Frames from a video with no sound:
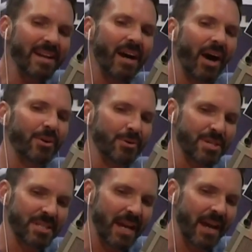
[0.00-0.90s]
to
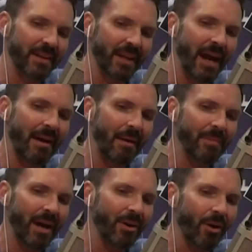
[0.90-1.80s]
understand it. I'm
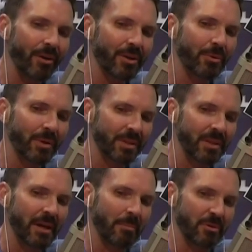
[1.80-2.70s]
not arguing with the
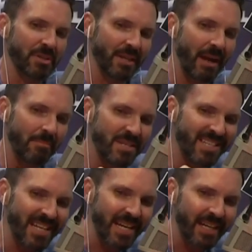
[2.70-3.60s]
numbers because I am
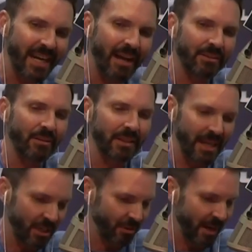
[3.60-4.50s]
seeing it out there
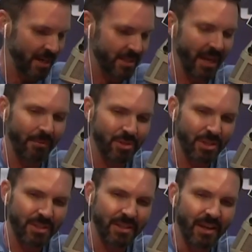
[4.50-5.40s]
like crazy. I'm
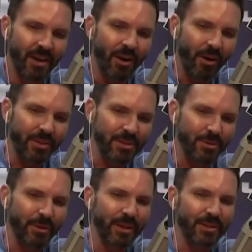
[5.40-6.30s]
just, are they
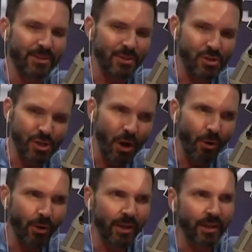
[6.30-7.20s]
doing it as a
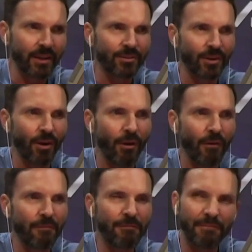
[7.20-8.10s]
joke? Is it
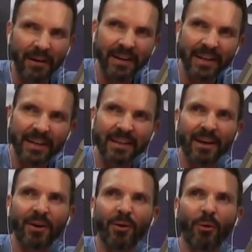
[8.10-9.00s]
all funny?
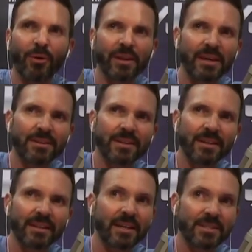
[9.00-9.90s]
Or do they
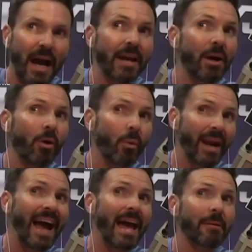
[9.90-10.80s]
think, because I know when
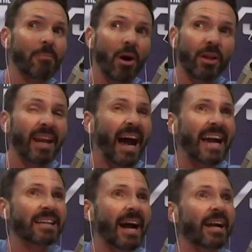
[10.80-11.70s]
I had a mullet,
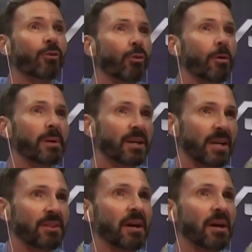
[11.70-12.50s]
I grew it because I